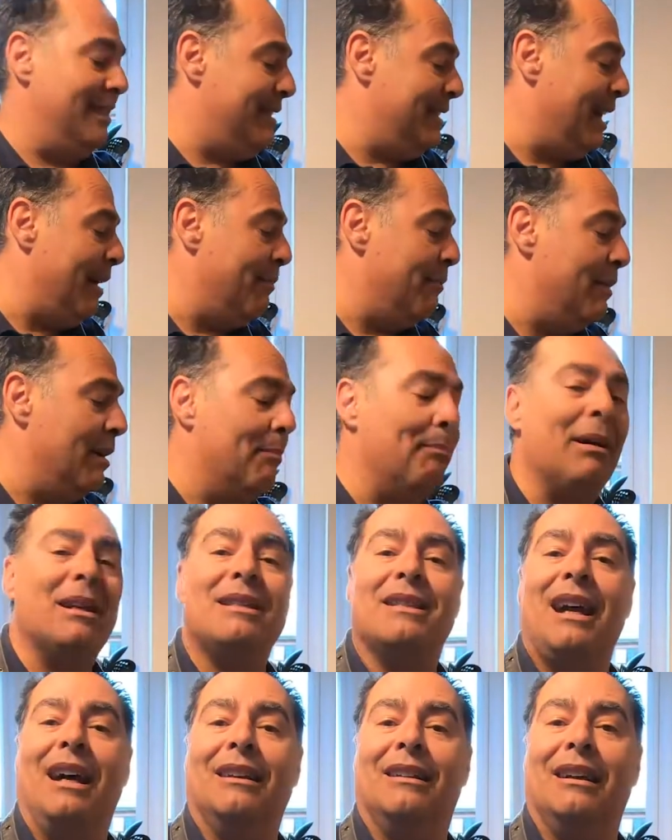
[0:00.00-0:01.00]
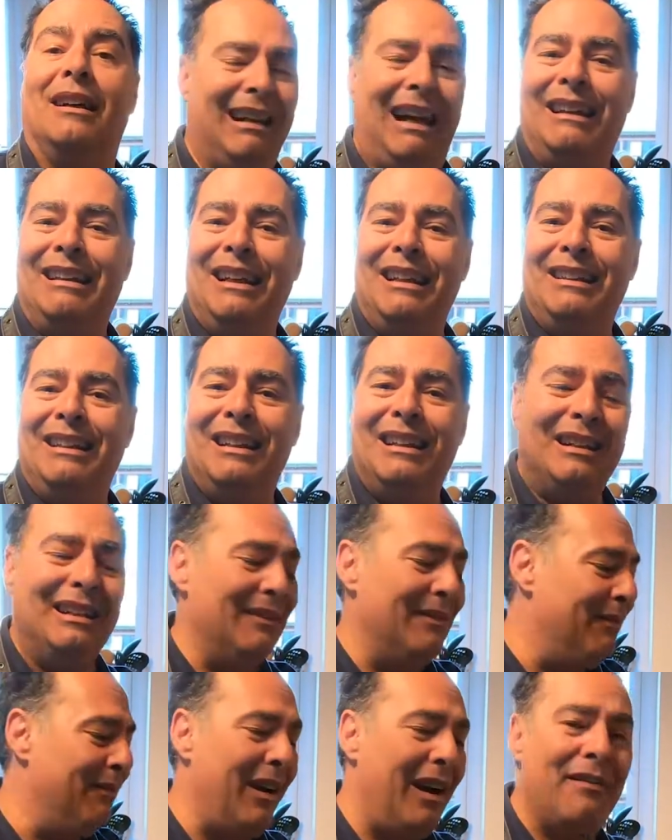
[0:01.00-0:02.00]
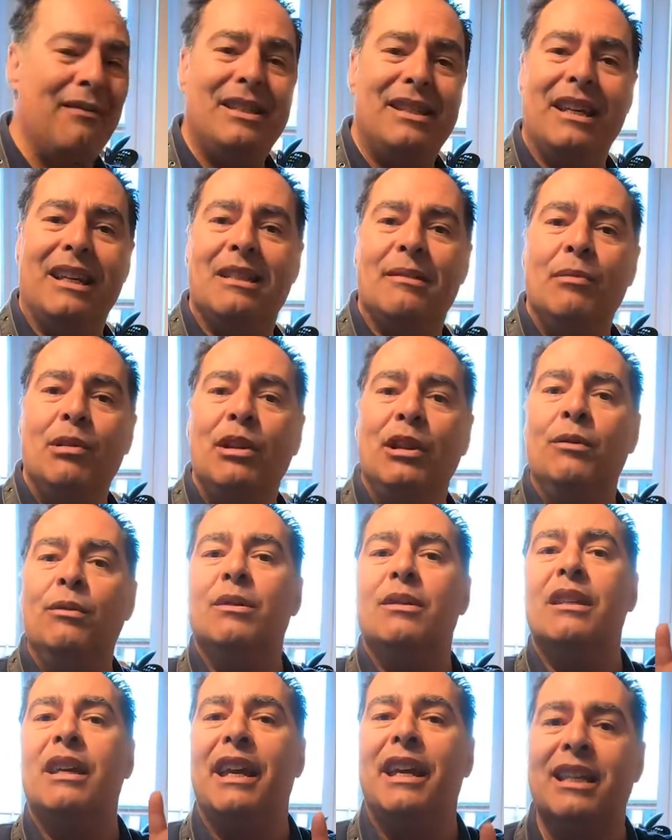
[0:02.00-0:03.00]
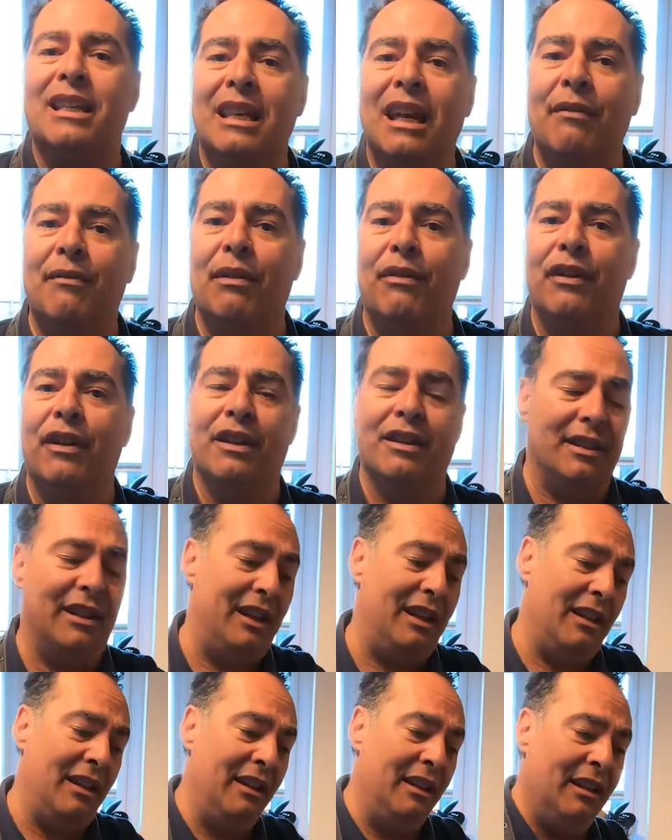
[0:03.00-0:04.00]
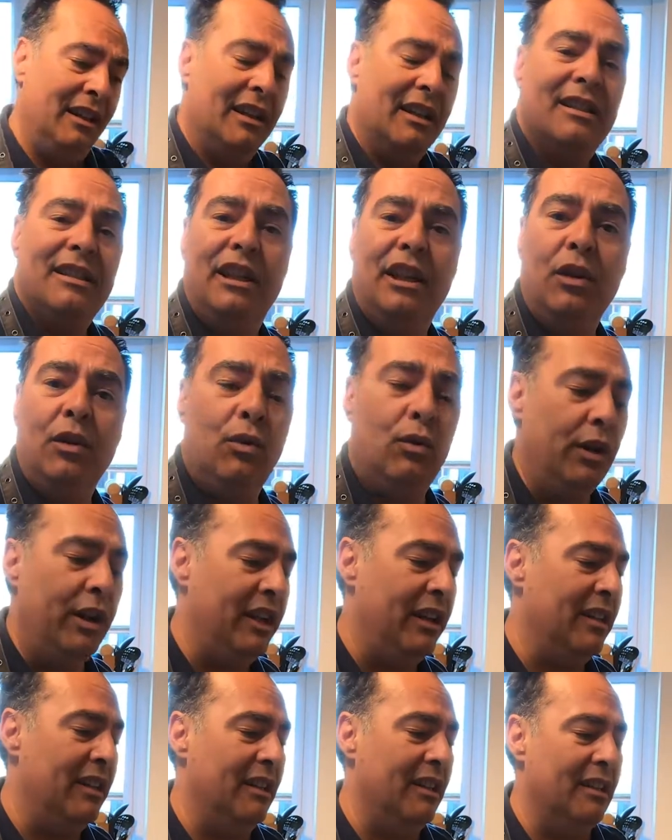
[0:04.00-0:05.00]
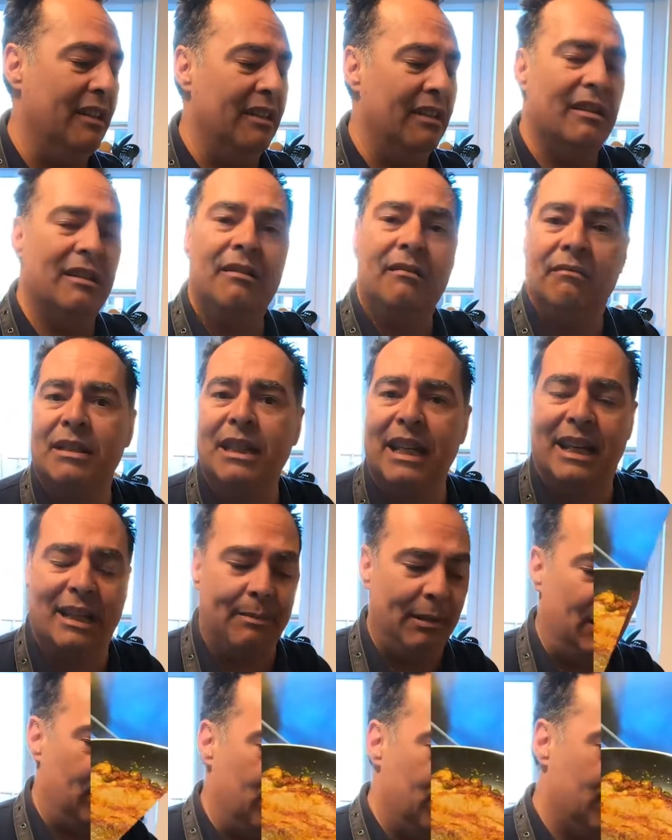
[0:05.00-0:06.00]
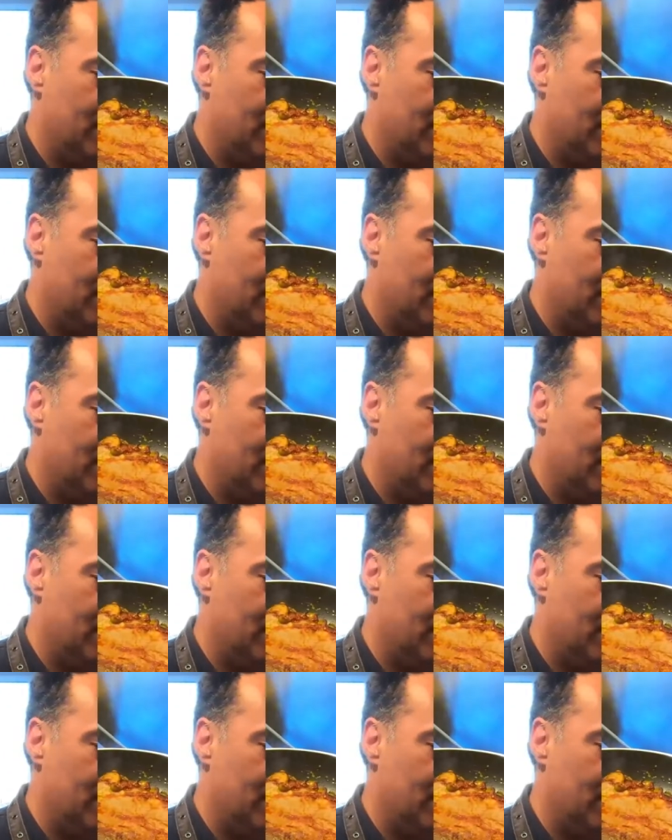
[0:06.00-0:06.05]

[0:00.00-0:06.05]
some passata. Another 5-6 minutes is everything ready. See you in 6 minutes.